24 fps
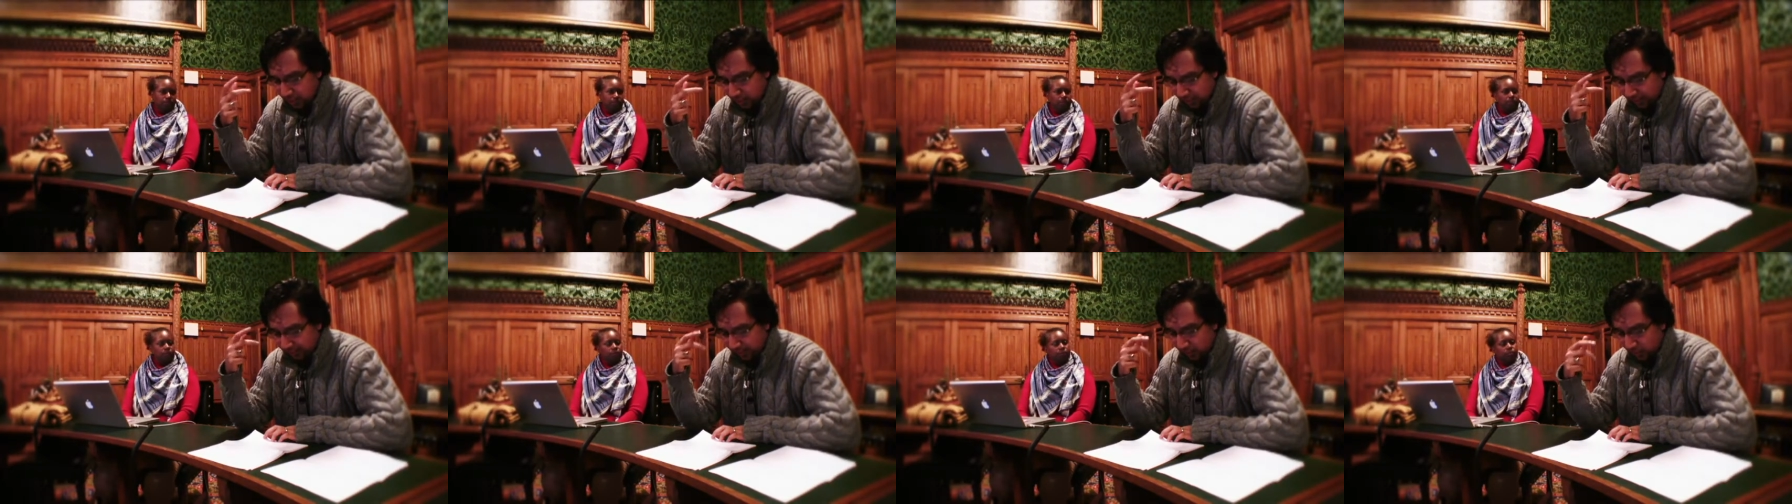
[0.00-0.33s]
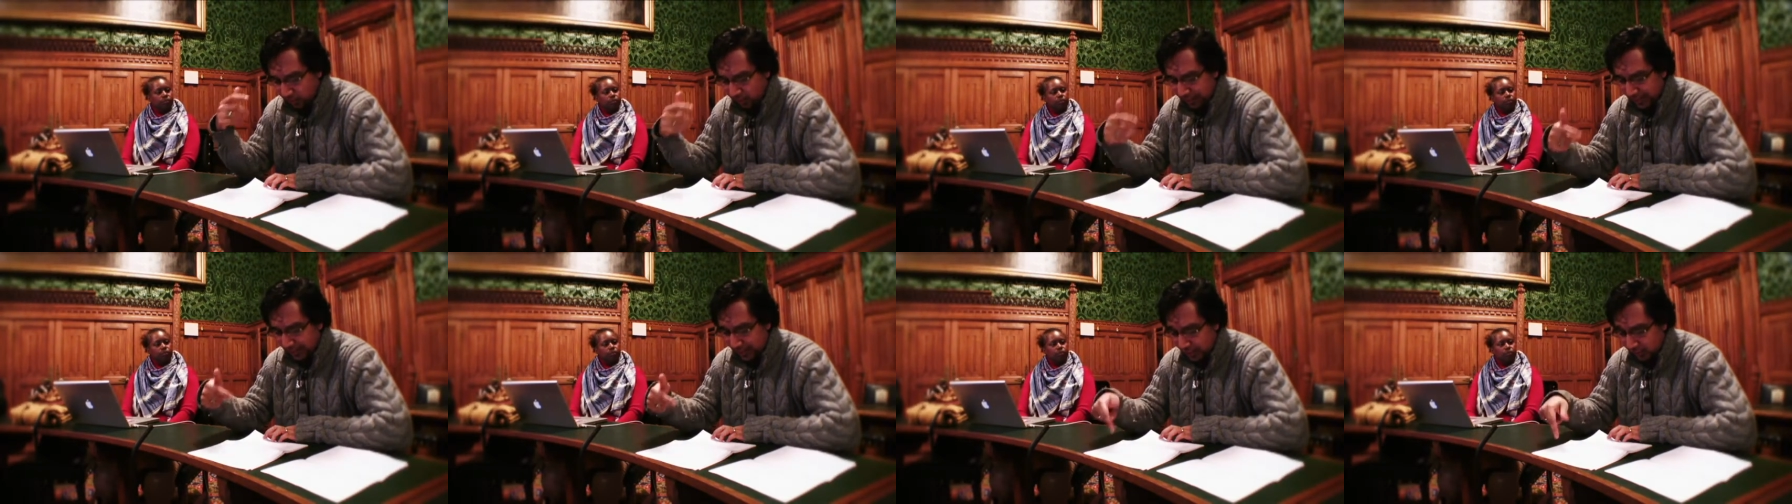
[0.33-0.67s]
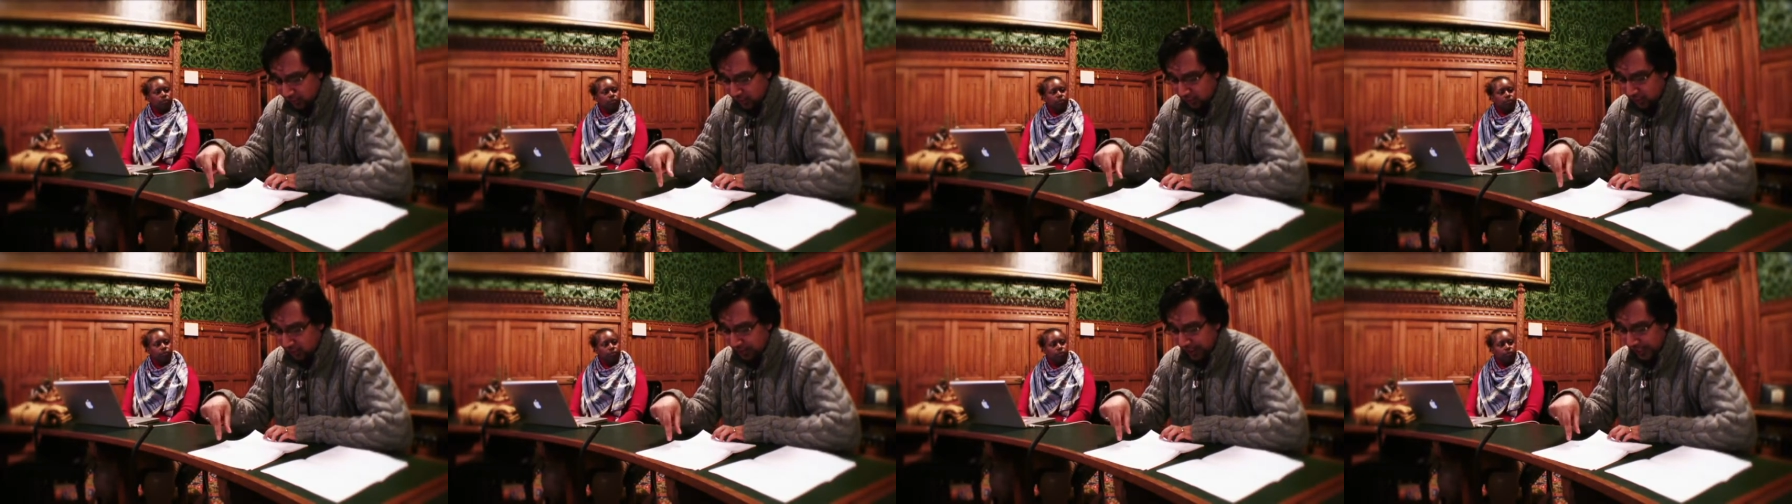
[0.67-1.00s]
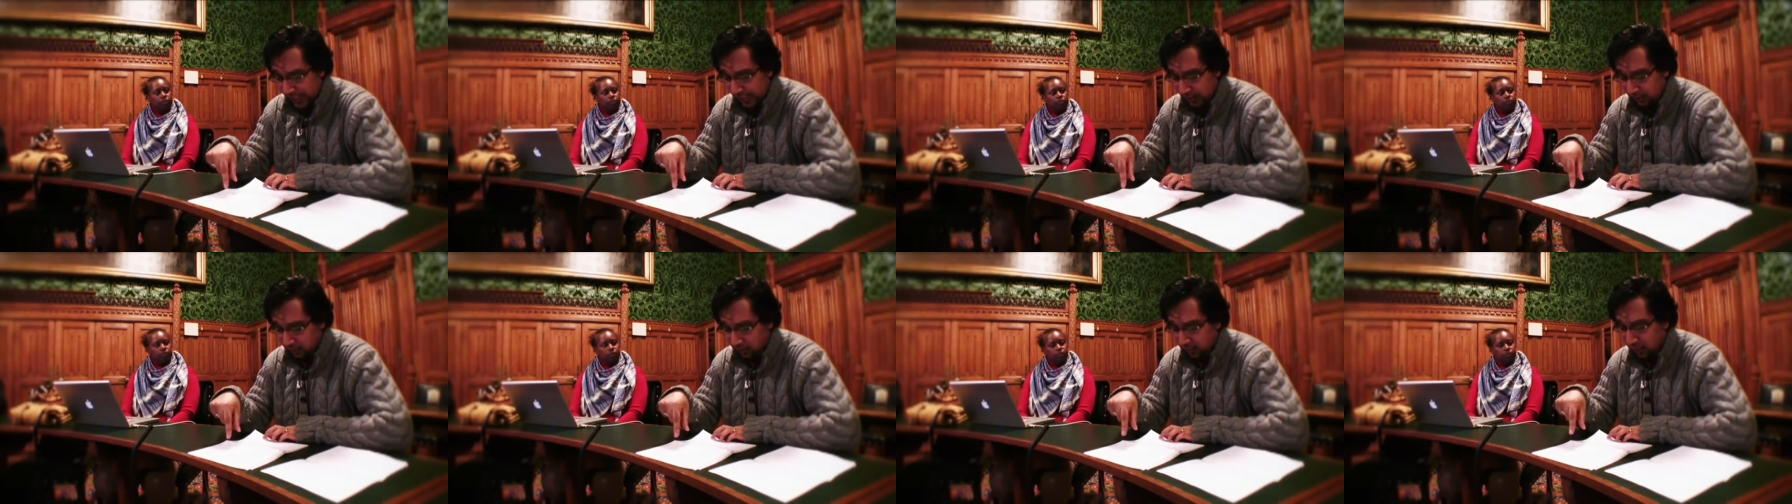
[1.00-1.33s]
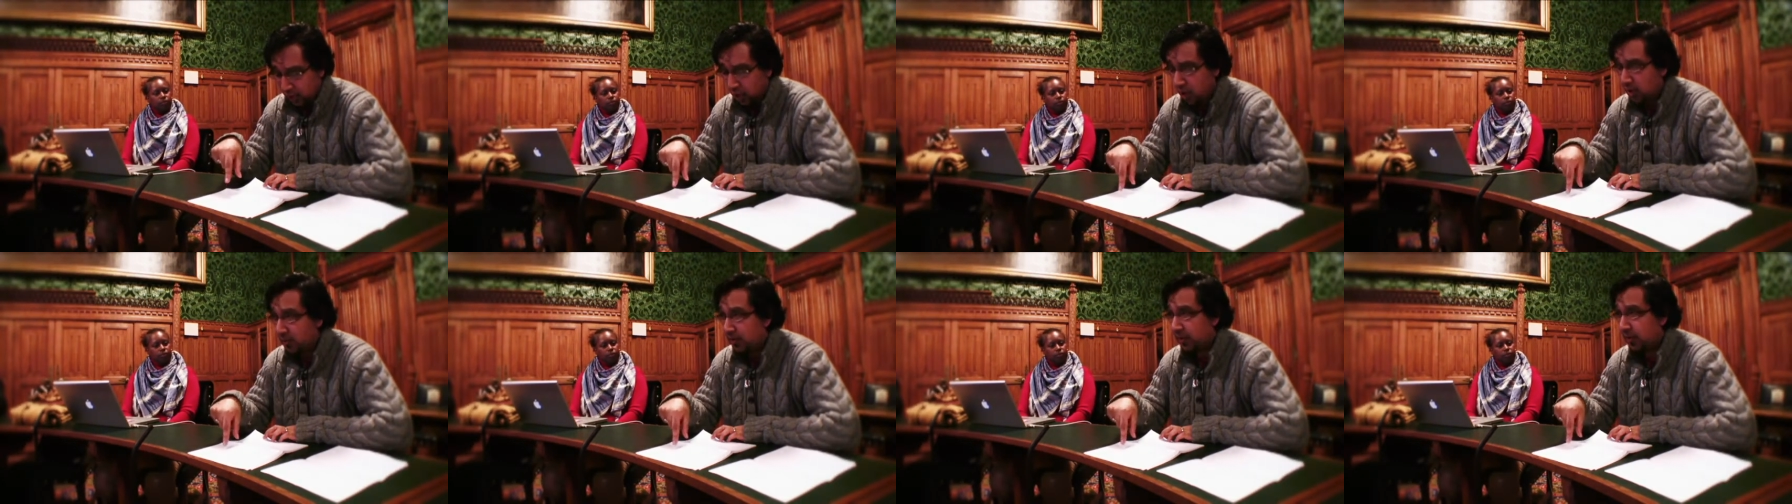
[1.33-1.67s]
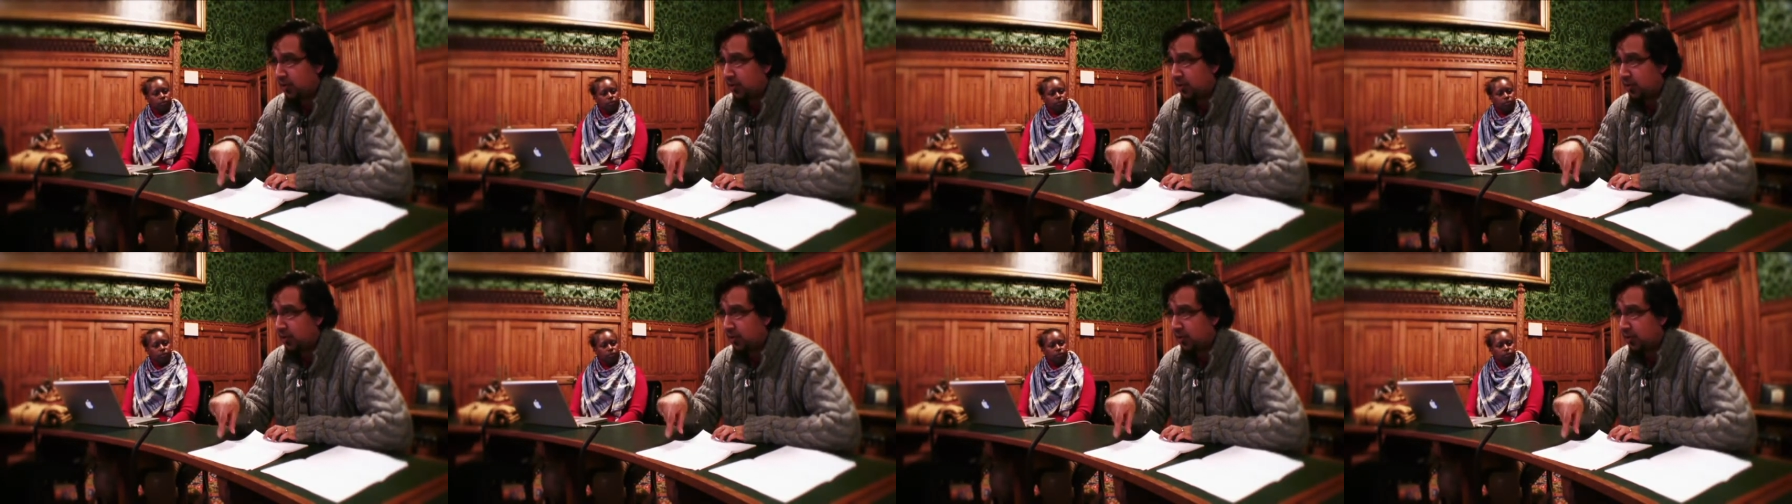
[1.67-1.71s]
a report in Newsday in October,